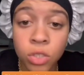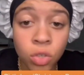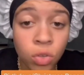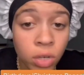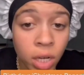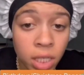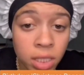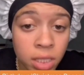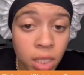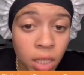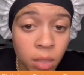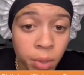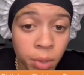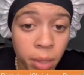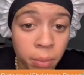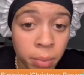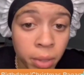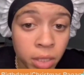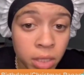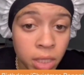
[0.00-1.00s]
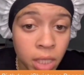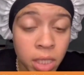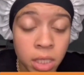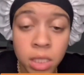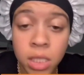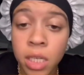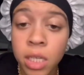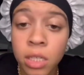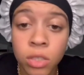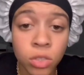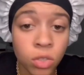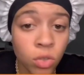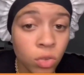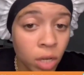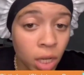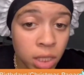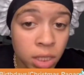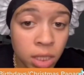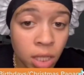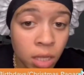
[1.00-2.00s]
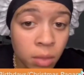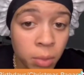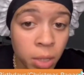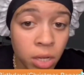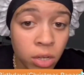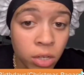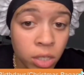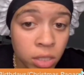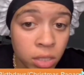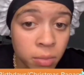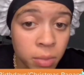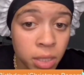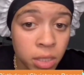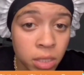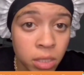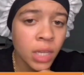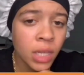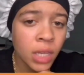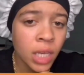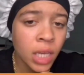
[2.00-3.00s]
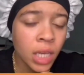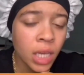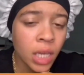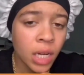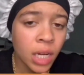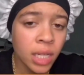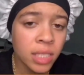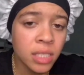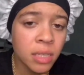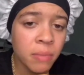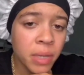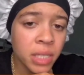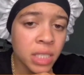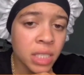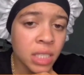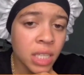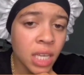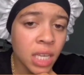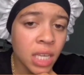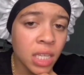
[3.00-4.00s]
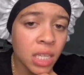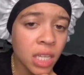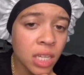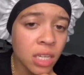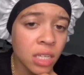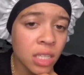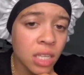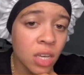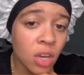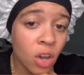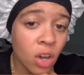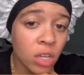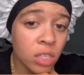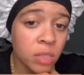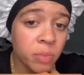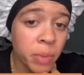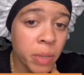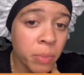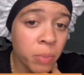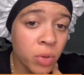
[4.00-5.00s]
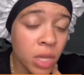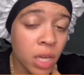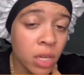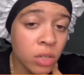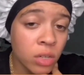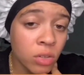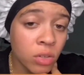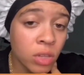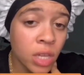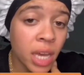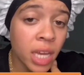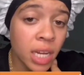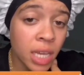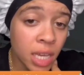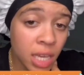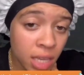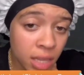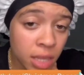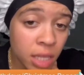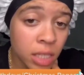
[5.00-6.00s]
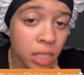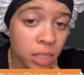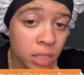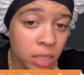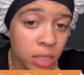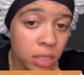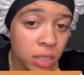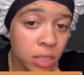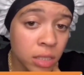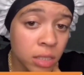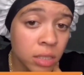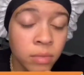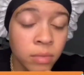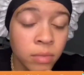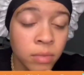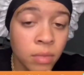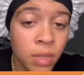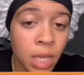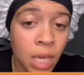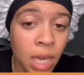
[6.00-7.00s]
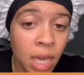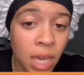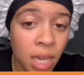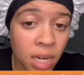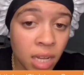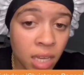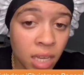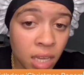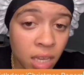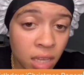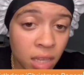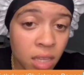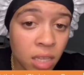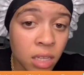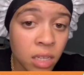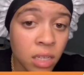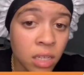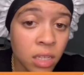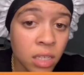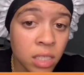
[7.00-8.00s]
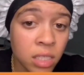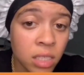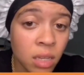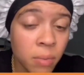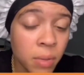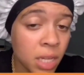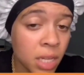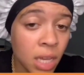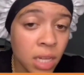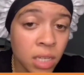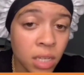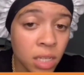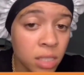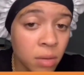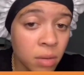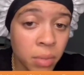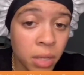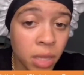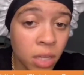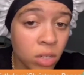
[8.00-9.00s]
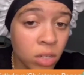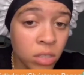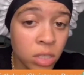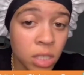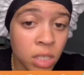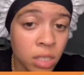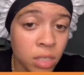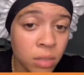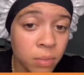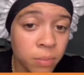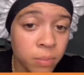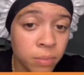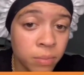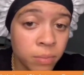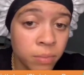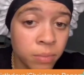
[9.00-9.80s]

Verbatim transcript: do not celebrate birthdays and do not celebrate Christmas. Not to mention that he literally calls people that do that heathens. And a heathen is somebody that doesn't belong to him.